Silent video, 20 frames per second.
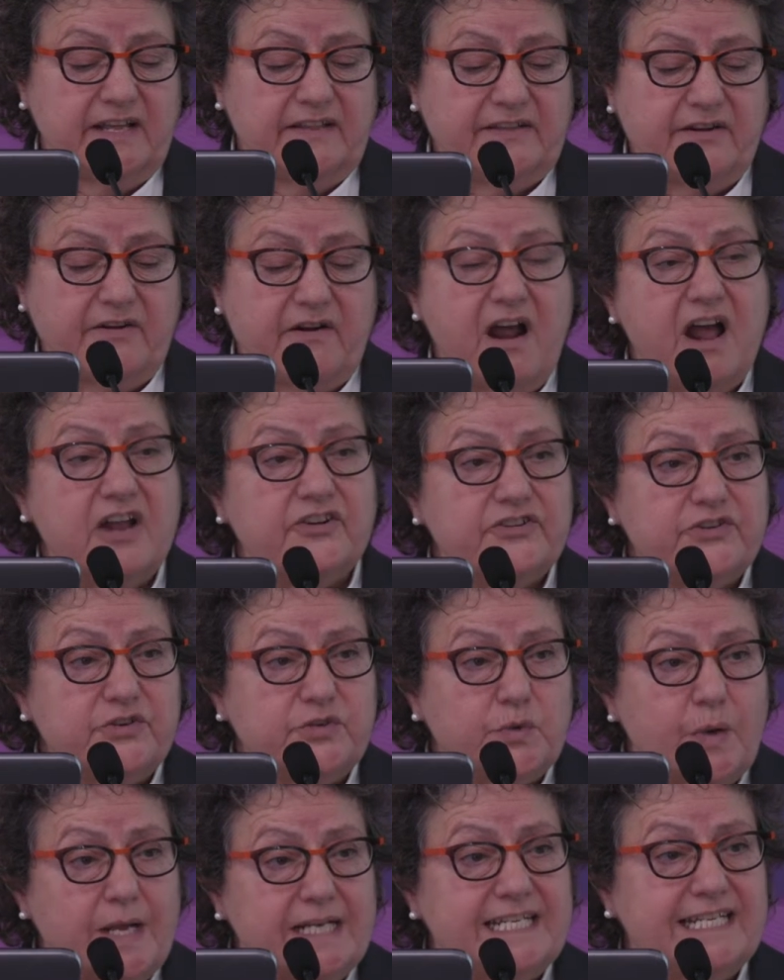There are
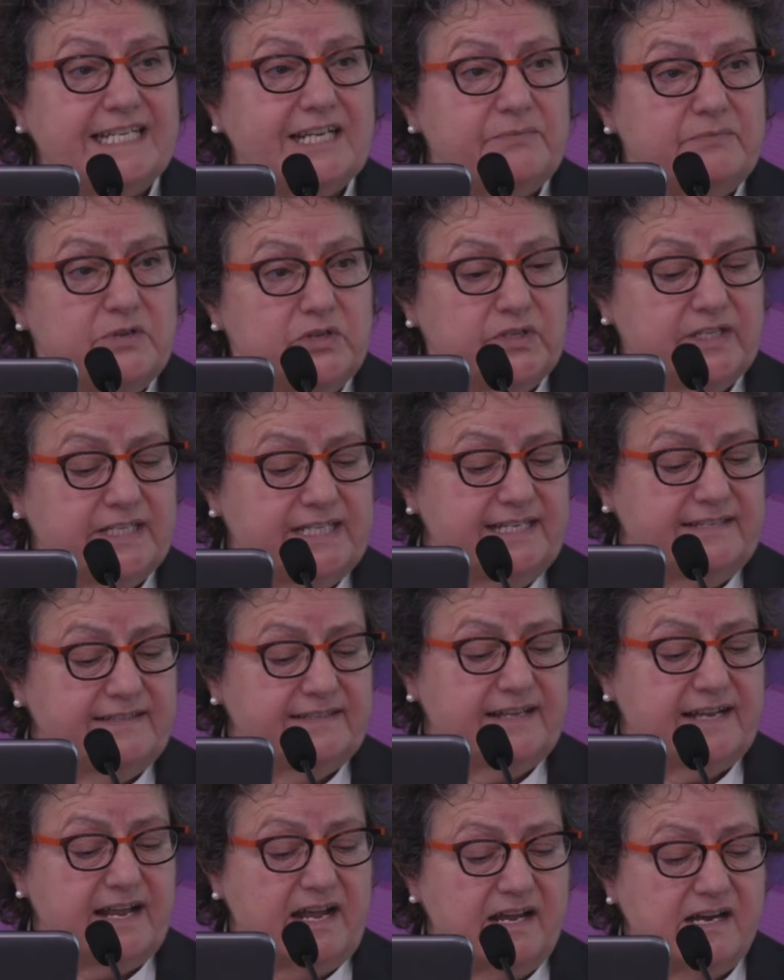120 communities
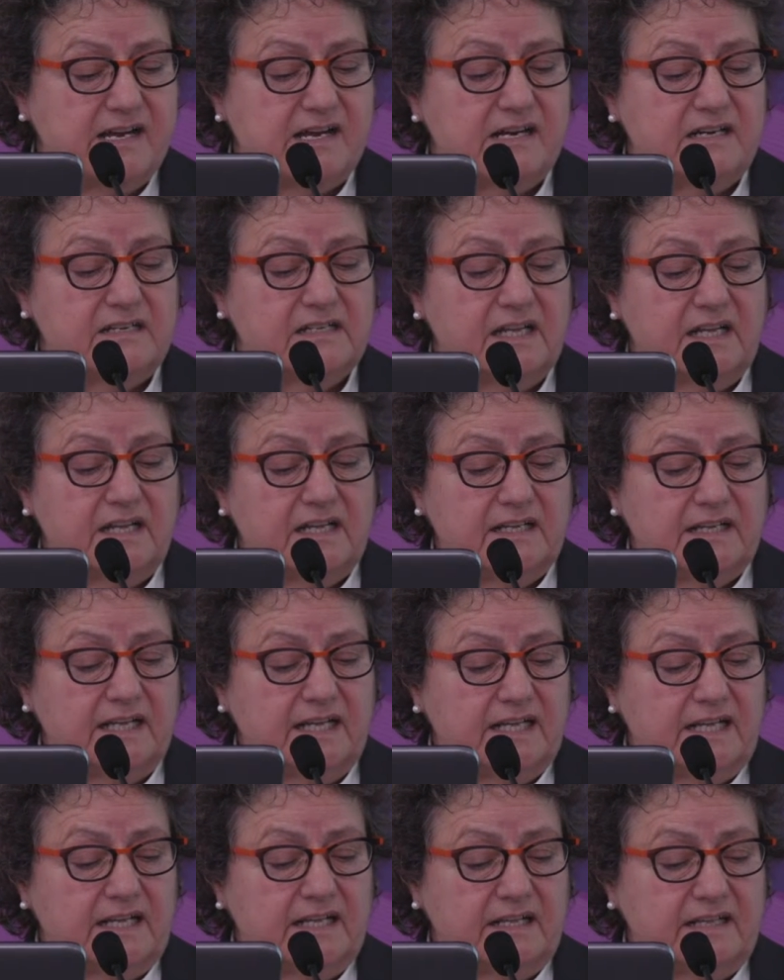that are
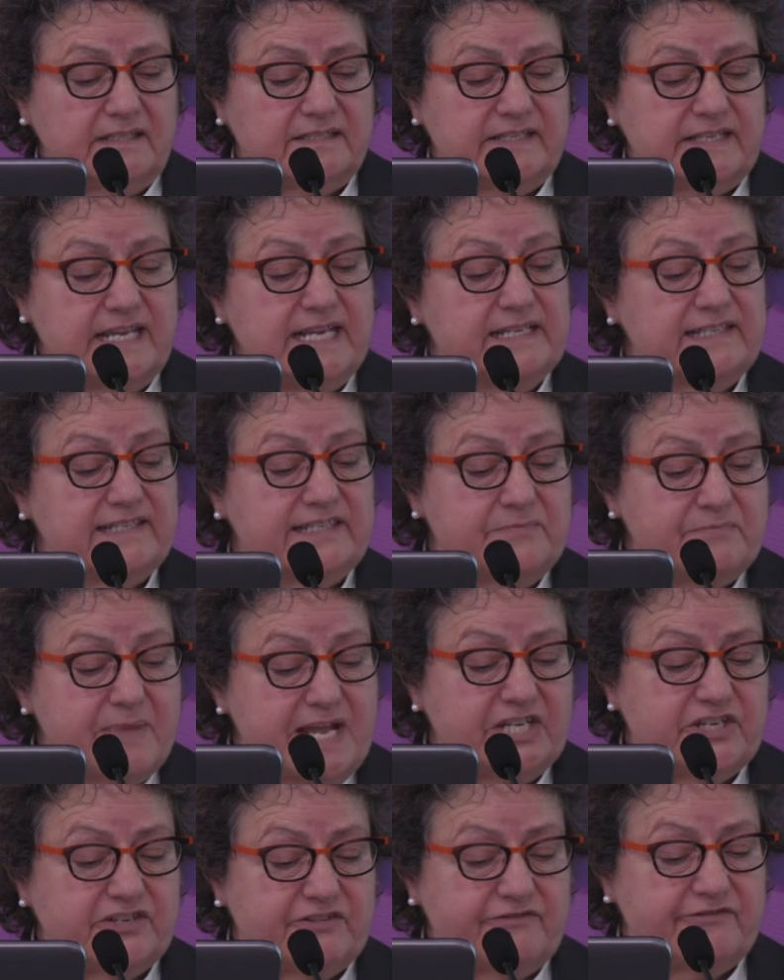seen as
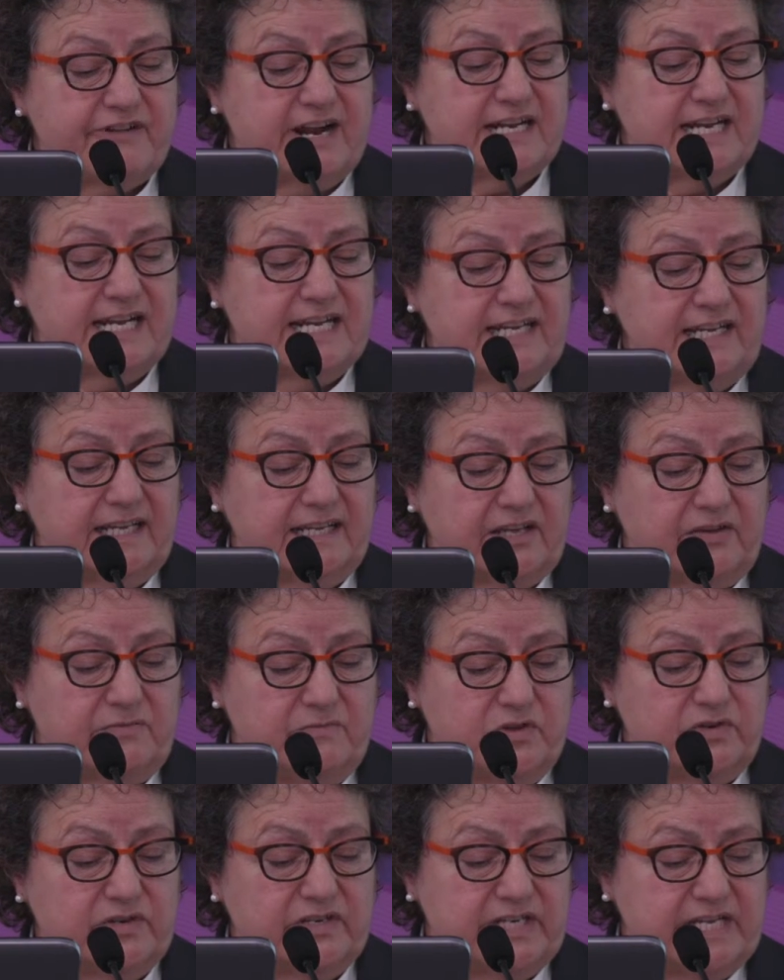dementia-friendly
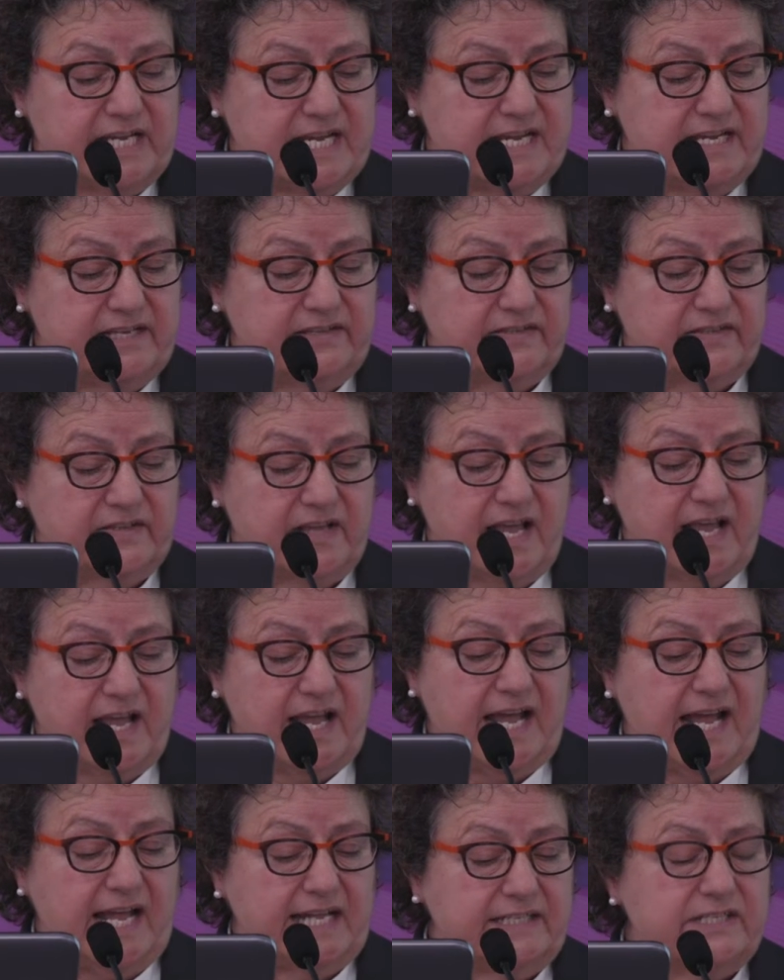communities.
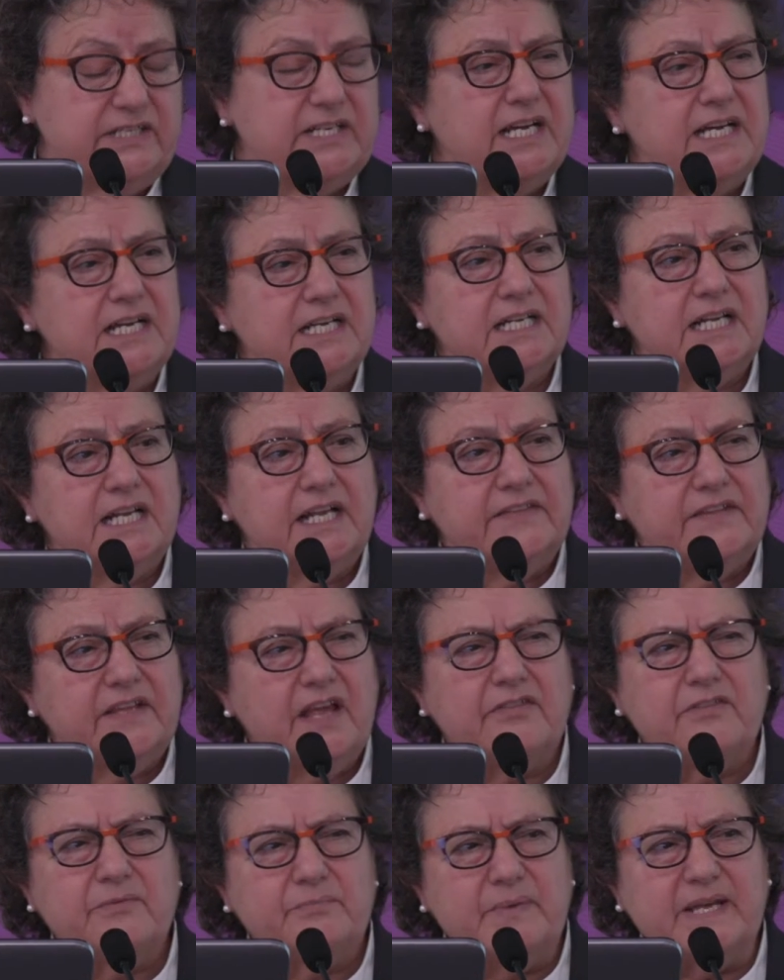And the
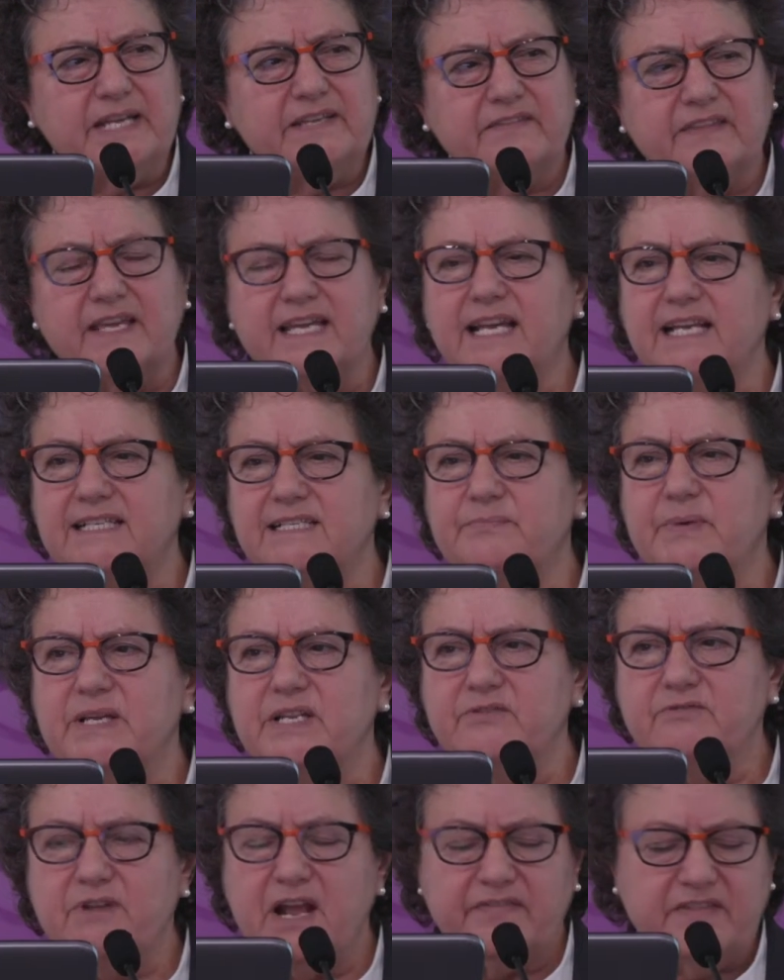other big thing has
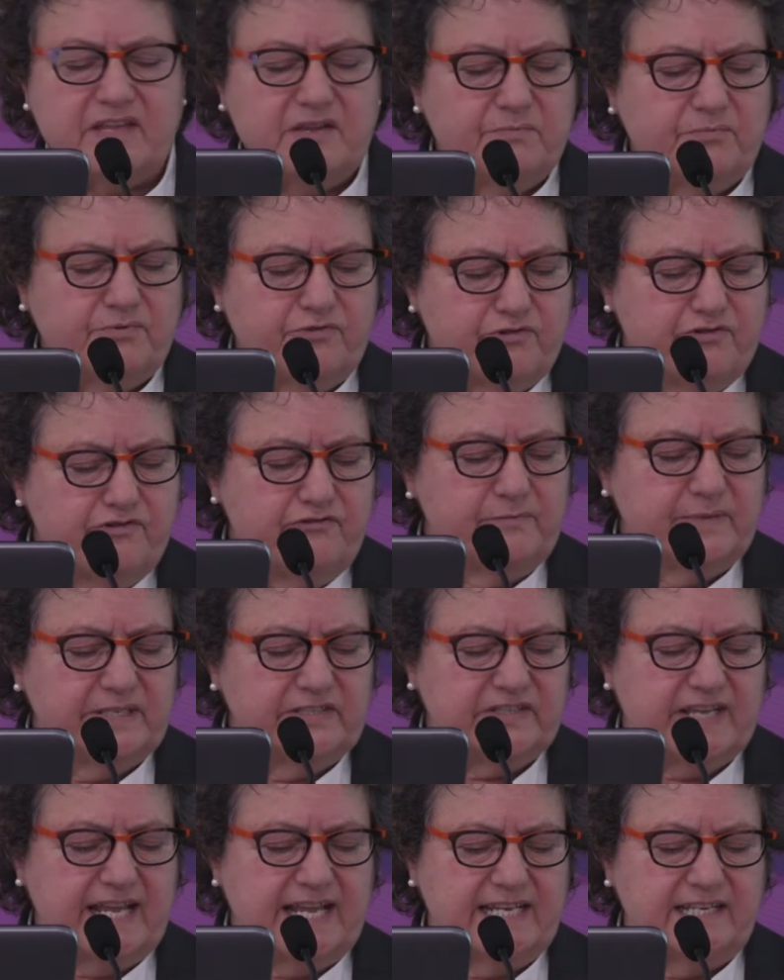been around the
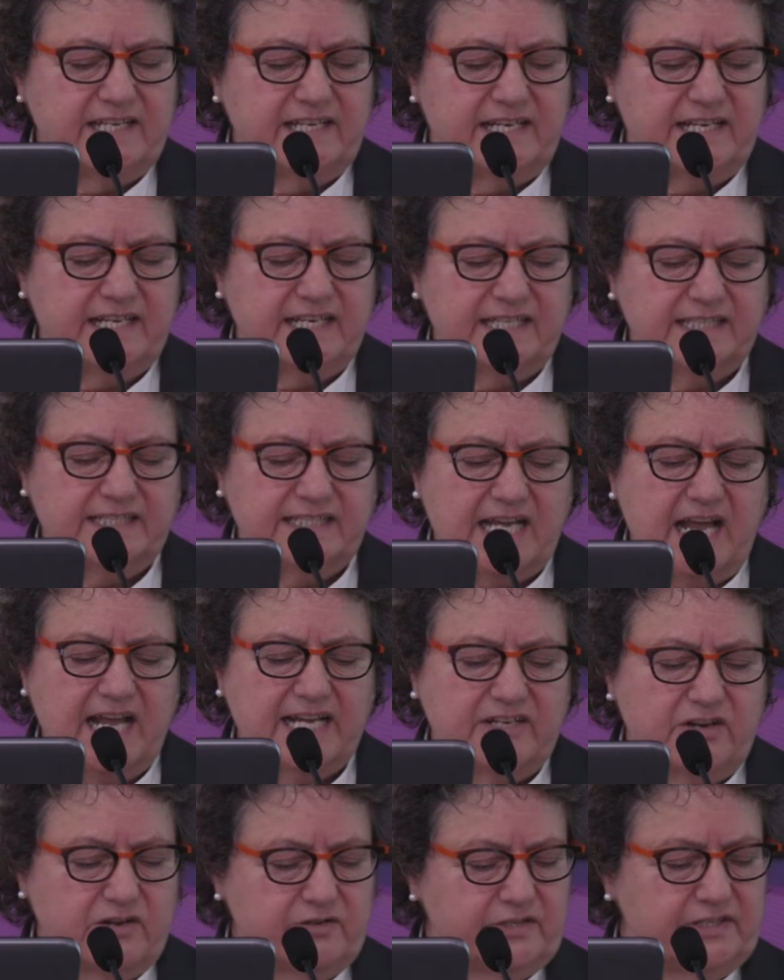improvements in
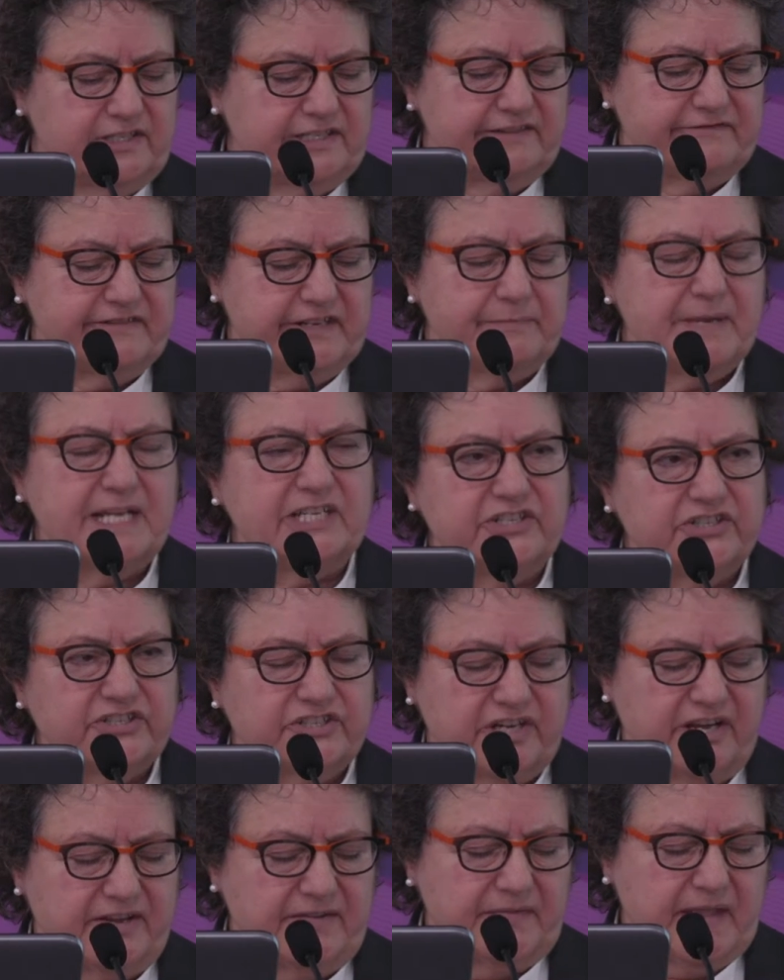diagnosis of
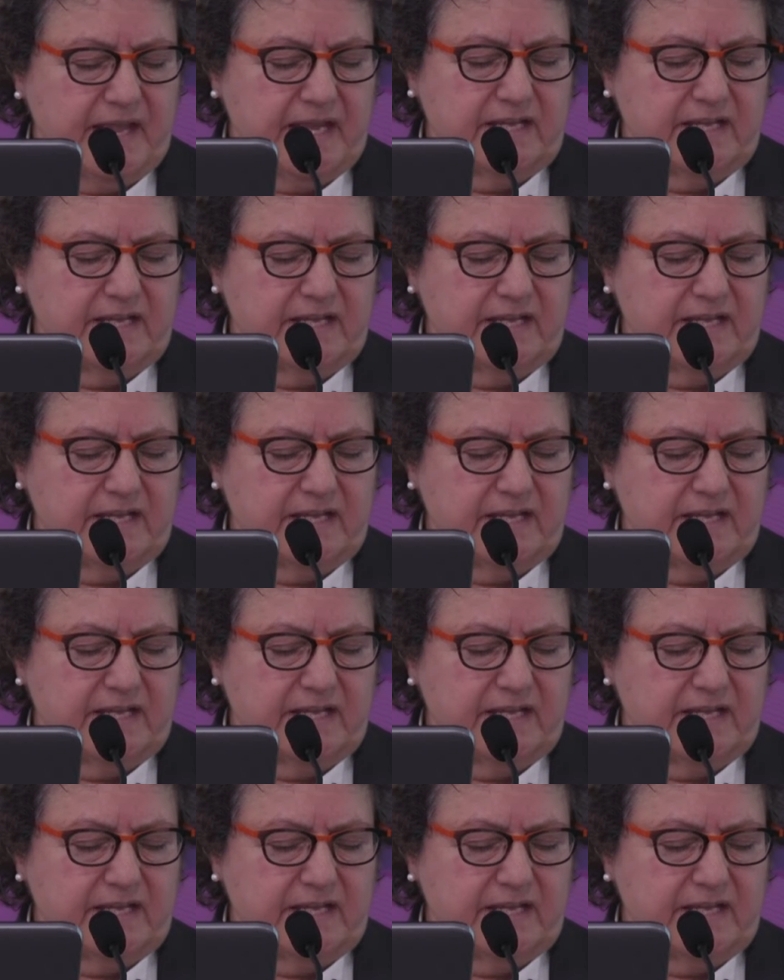dementia.